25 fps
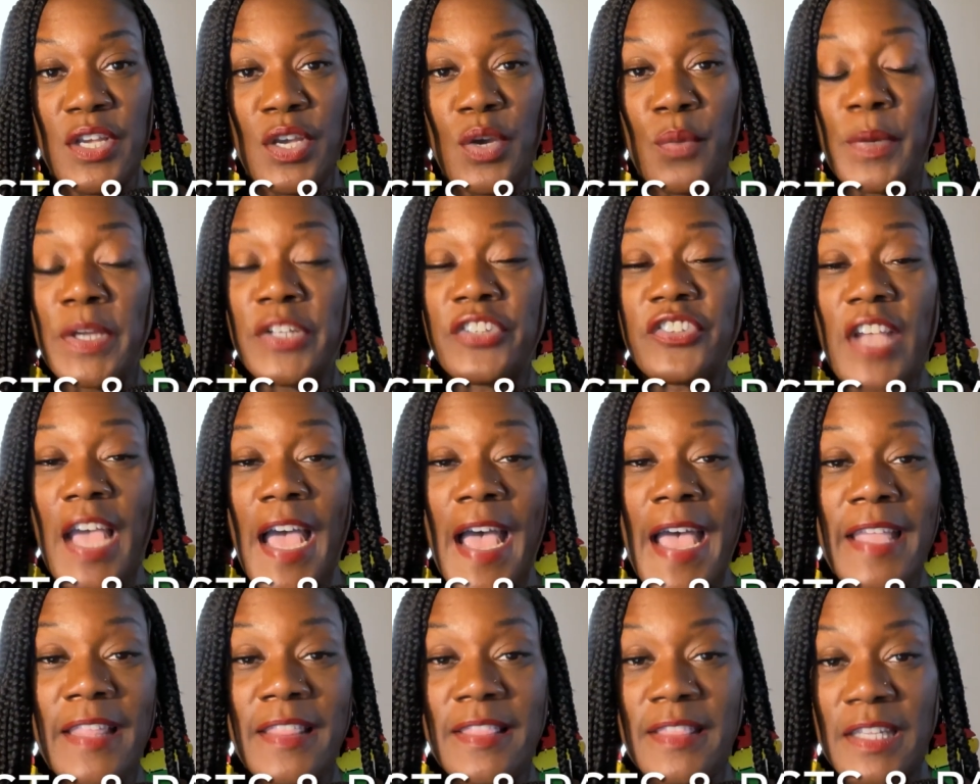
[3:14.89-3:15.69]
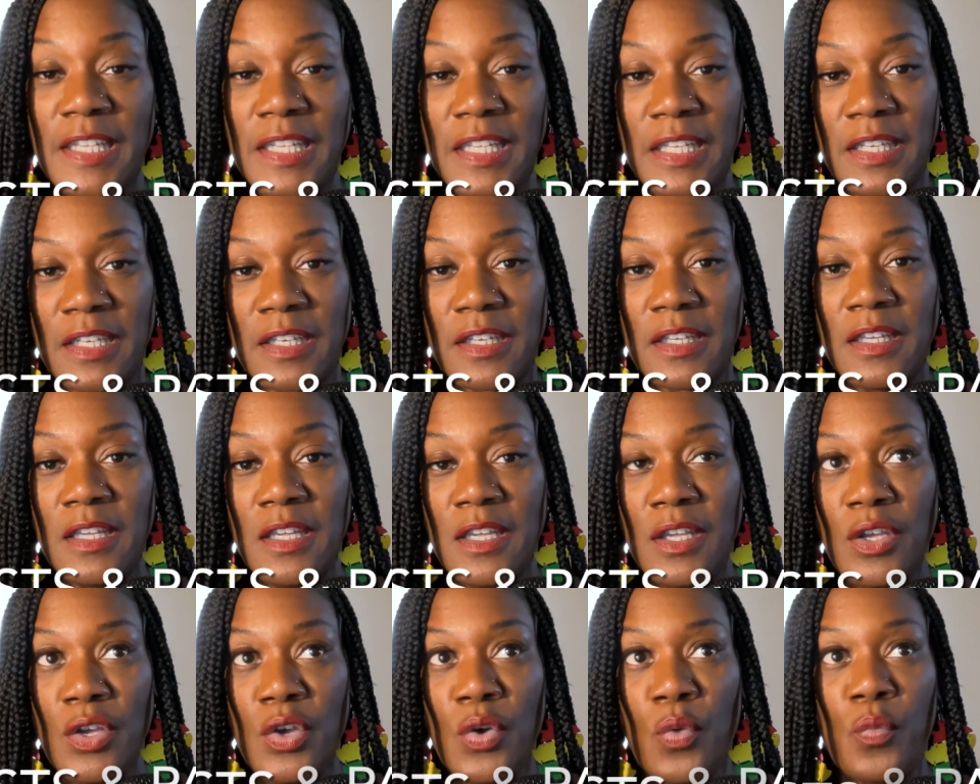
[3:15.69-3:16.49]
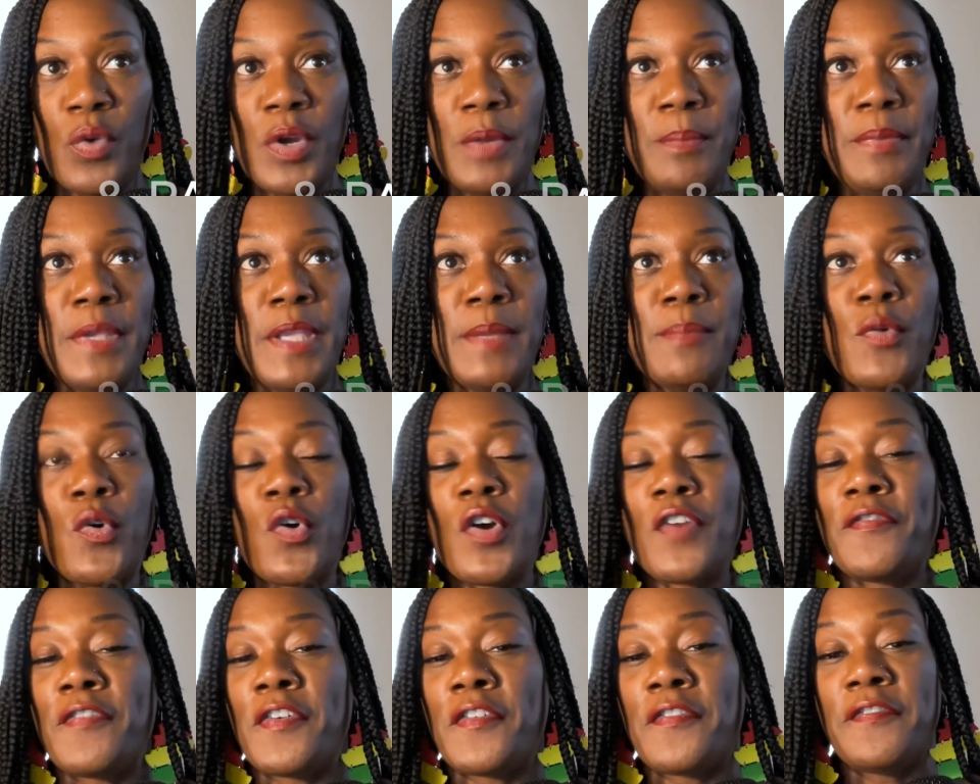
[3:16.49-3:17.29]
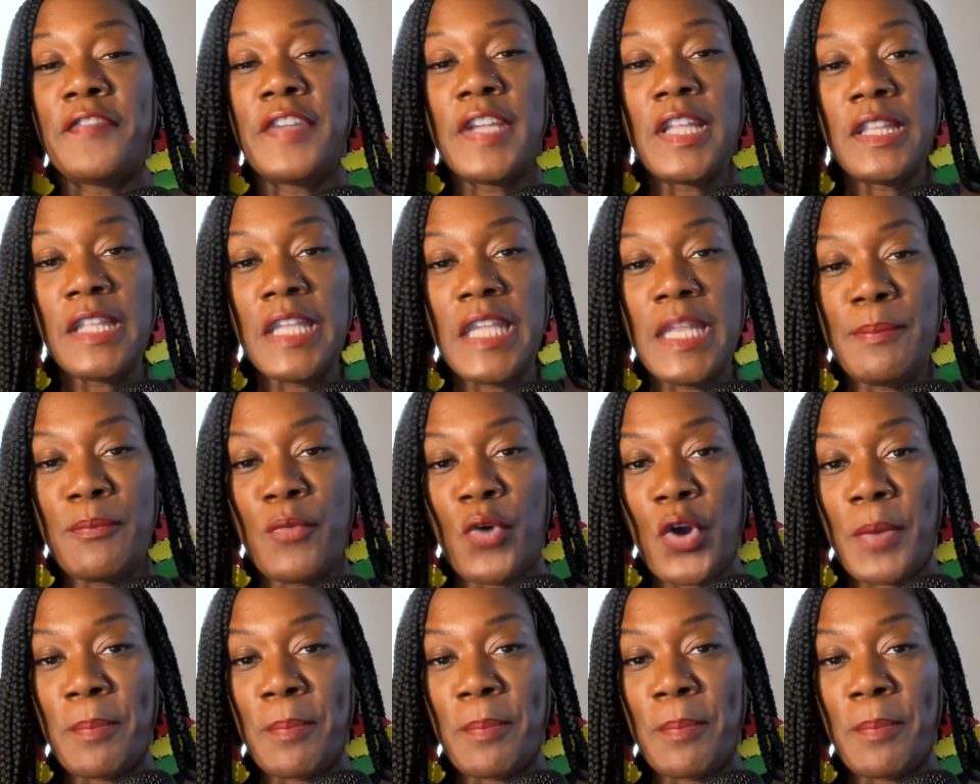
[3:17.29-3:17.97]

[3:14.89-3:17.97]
which I think would be more fulfilling, more